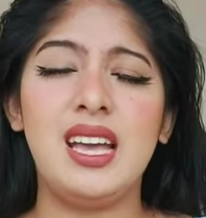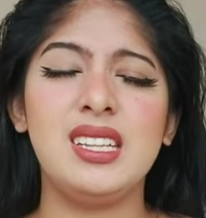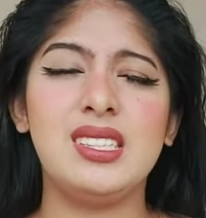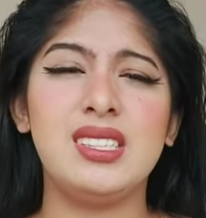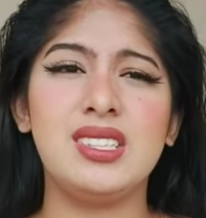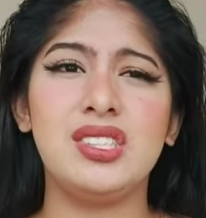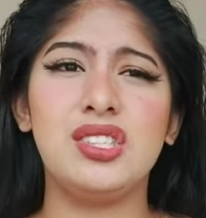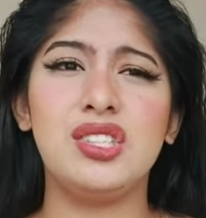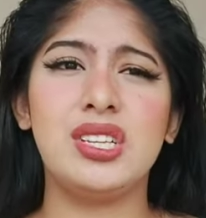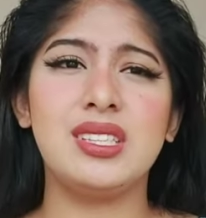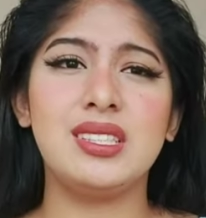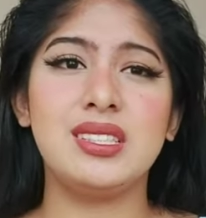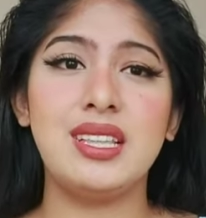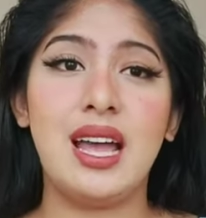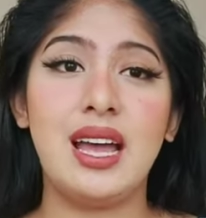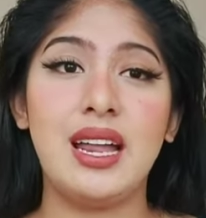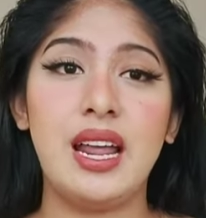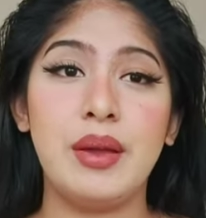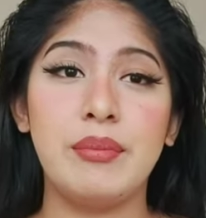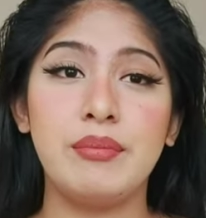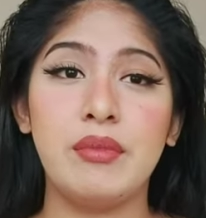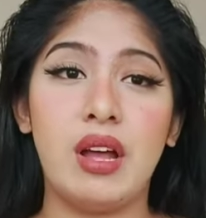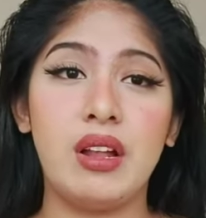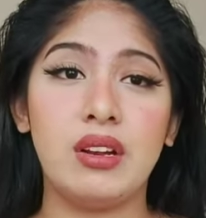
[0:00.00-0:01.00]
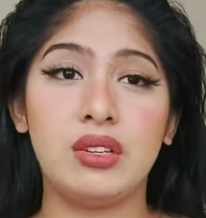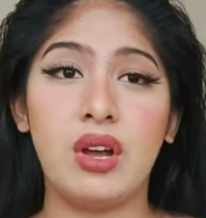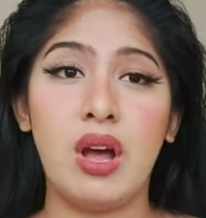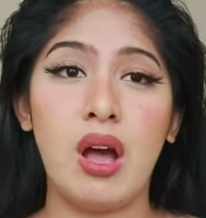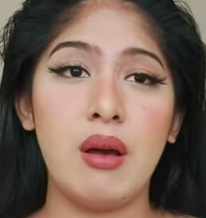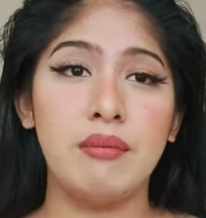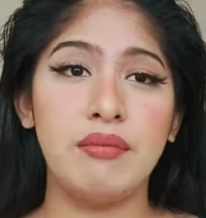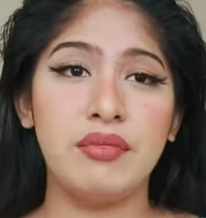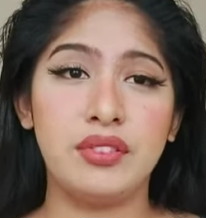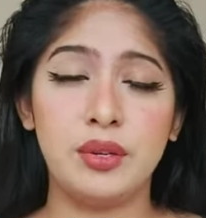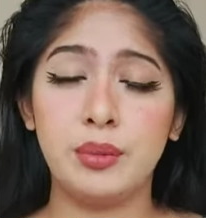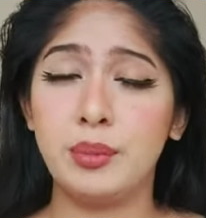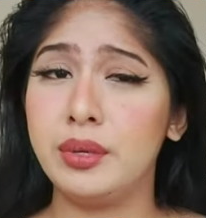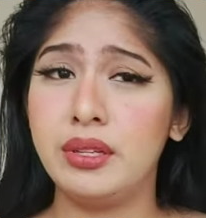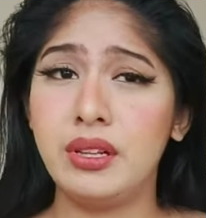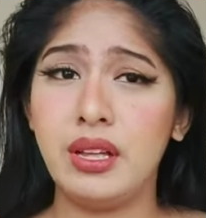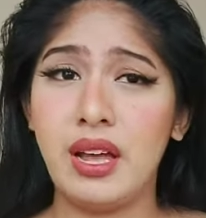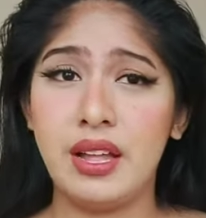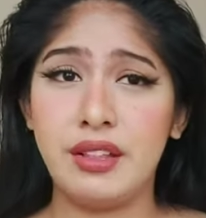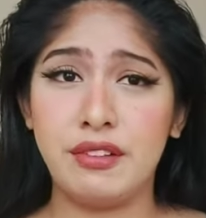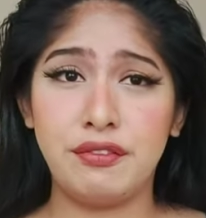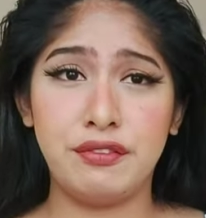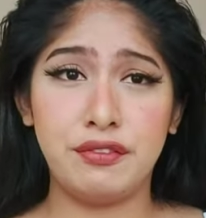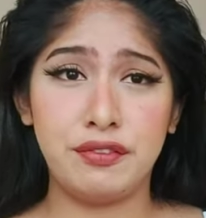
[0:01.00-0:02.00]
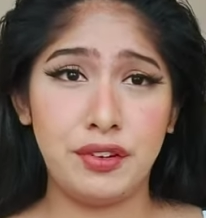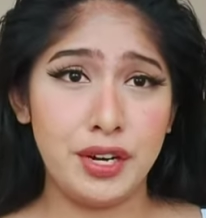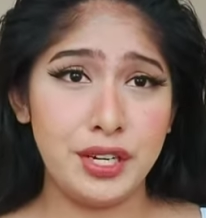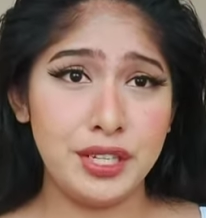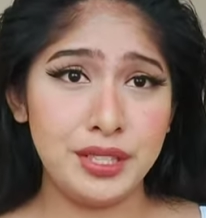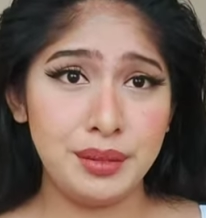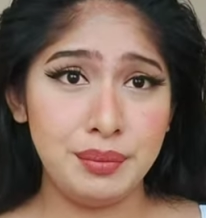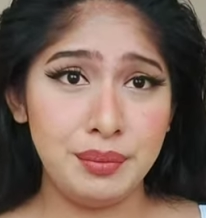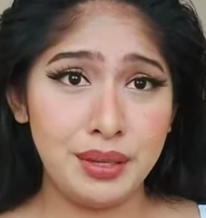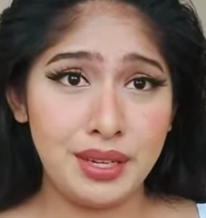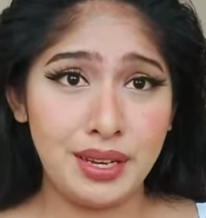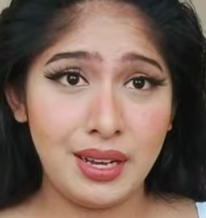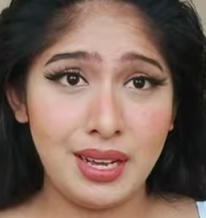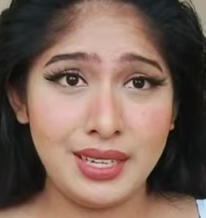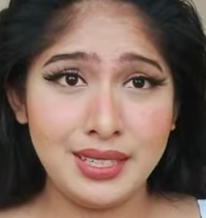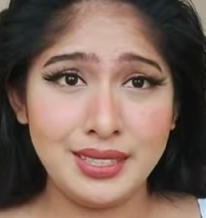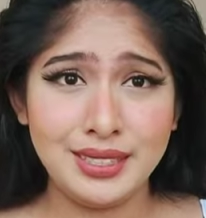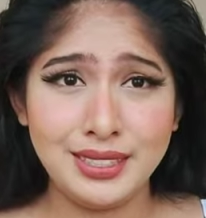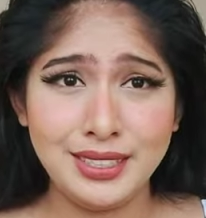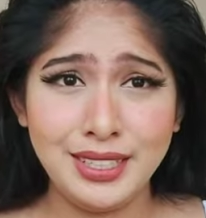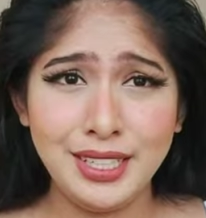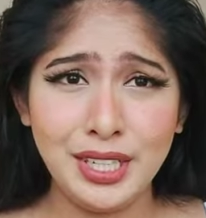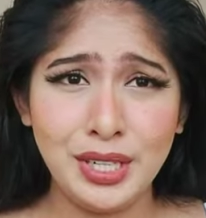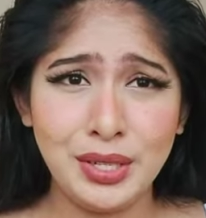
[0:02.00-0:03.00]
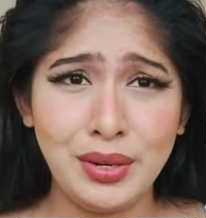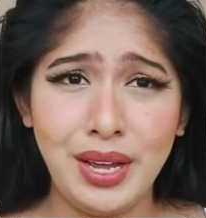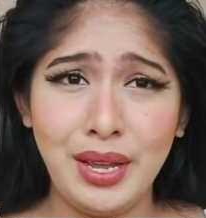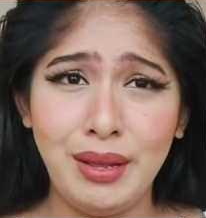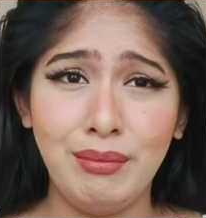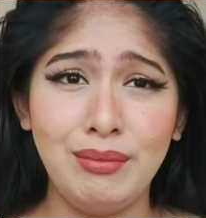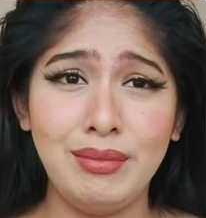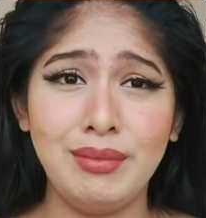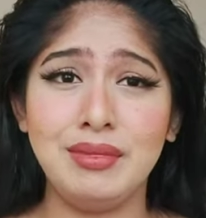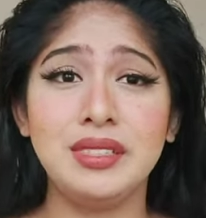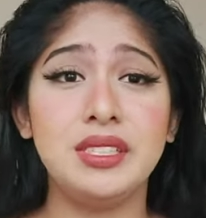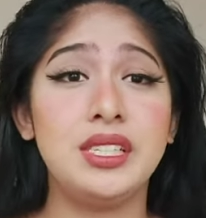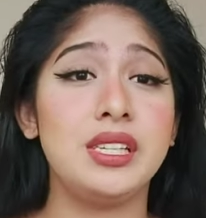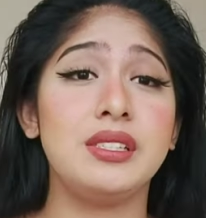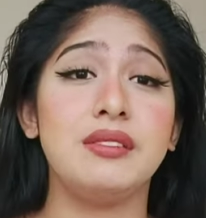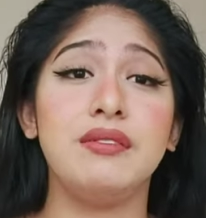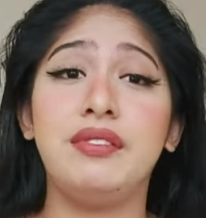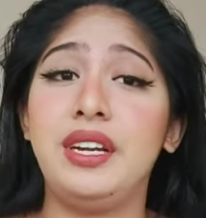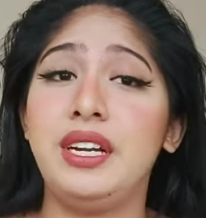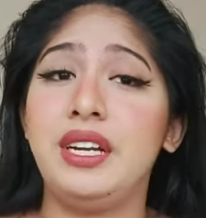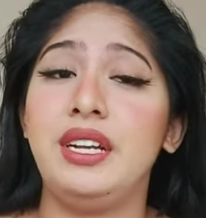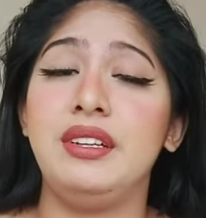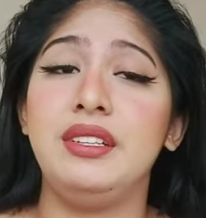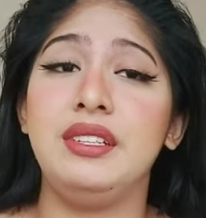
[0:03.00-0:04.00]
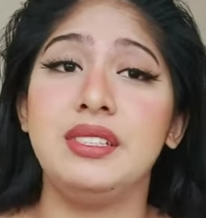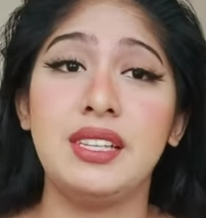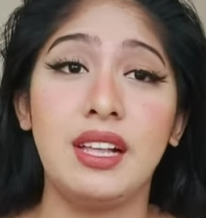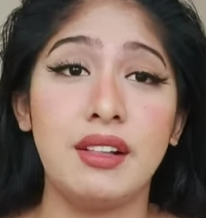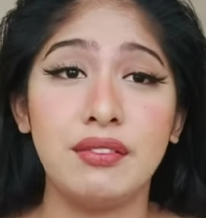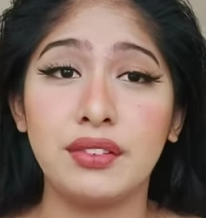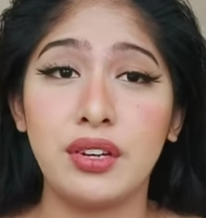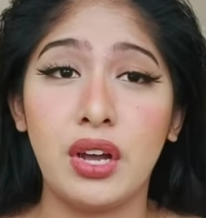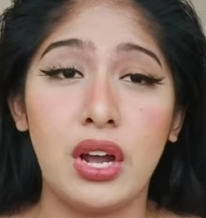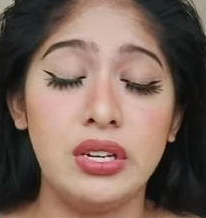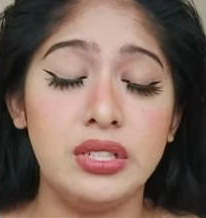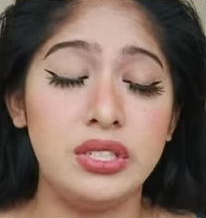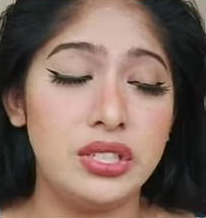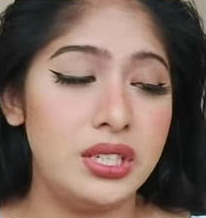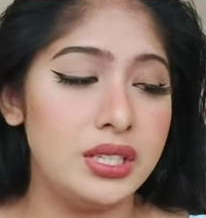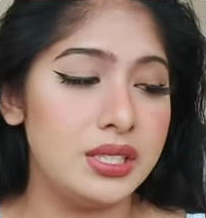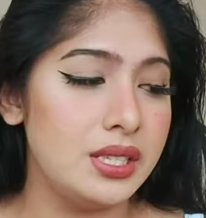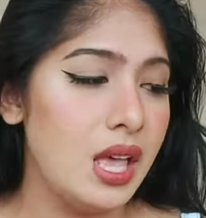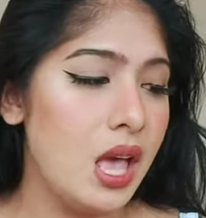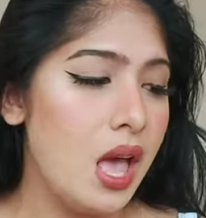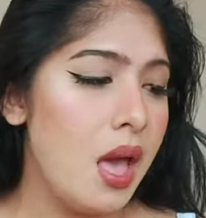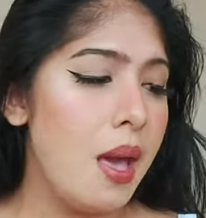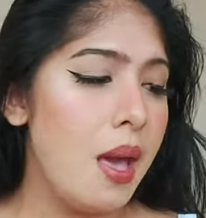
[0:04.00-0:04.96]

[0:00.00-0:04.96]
It's just that I'm not comfortable at first because, you know, I'm just very self-conscious.